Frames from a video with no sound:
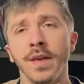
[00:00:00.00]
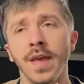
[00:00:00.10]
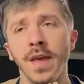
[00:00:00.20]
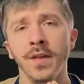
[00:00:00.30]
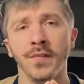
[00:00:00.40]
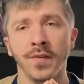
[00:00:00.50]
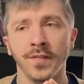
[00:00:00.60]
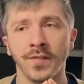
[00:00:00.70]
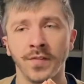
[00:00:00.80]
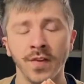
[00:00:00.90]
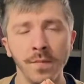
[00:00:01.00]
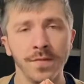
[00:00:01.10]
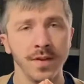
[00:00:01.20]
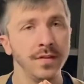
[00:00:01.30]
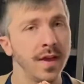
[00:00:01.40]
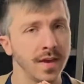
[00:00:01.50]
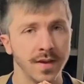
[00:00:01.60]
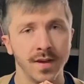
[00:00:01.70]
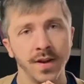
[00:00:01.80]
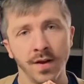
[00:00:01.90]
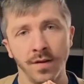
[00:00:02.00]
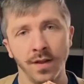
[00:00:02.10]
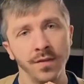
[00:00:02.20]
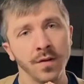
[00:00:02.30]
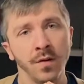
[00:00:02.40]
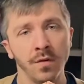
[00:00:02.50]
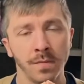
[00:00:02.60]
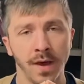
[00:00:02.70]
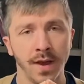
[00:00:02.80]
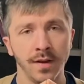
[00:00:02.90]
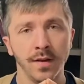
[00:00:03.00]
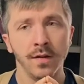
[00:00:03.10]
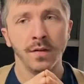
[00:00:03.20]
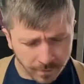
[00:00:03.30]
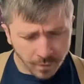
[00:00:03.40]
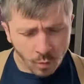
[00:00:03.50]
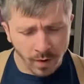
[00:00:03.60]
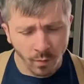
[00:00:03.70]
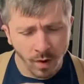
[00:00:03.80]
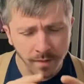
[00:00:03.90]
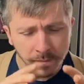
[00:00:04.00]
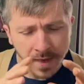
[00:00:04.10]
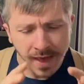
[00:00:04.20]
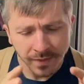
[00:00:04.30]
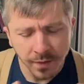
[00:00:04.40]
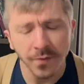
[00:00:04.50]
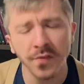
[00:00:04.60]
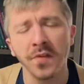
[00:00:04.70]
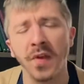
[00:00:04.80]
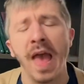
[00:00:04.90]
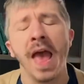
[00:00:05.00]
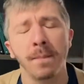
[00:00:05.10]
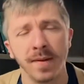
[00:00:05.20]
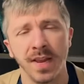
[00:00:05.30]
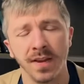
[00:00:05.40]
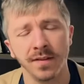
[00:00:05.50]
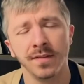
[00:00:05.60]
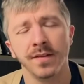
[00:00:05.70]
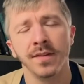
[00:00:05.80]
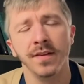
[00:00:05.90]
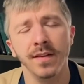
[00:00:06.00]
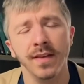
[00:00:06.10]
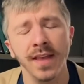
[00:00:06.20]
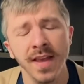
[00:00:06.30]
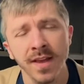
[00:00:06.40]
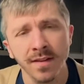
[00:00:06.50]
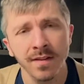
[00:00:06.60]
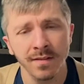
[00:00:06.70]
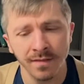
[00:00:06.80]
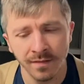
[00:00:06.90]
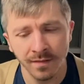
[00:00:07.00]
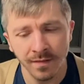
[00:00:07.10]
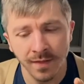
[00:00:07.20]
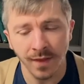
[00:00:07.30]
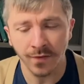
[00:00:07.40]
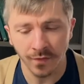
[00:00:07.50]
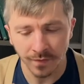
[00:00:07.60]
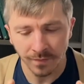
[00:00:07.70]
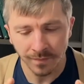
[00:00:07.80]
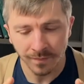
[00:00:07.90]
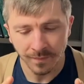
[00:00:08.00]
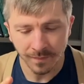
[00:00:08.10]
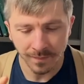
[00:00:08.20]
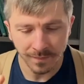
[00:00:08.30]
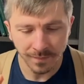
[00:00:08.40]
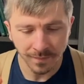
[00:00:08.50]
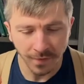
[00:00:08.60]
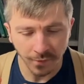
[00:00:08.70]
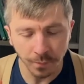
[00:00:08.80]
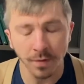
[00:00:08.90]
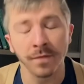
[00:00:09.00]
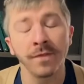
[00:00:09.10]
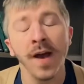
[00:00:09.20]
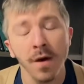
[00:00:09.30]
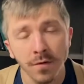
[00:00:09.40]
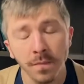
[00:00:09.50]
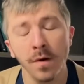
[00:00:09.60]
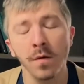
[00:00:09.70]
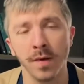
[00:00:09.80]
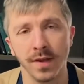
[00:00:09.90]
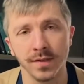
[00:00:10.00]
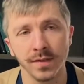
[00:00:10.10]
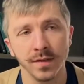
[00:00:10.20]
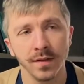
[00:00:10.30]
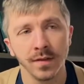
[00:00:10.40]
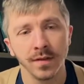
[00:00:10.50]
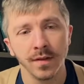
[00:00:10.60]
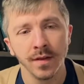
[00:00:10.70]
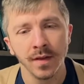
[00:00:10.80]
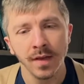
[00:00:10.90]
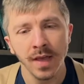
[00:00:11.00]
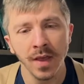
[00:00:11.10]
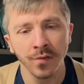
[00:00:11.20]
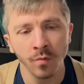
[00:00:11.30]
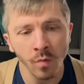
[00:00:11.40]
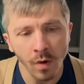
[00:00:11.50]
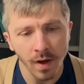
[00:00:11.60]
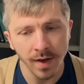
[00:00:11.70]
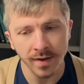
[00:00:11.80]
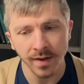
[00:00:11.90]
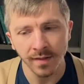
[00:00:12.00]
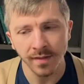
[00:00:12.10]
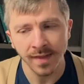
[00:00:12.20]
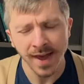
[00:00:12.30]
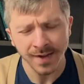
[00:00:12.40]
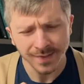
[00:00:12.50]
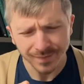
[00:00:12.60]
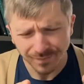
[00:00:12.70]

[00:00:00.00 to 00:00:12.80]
is something like a canary in the coal mine, where what Matthew sees happening in this profound moment is one that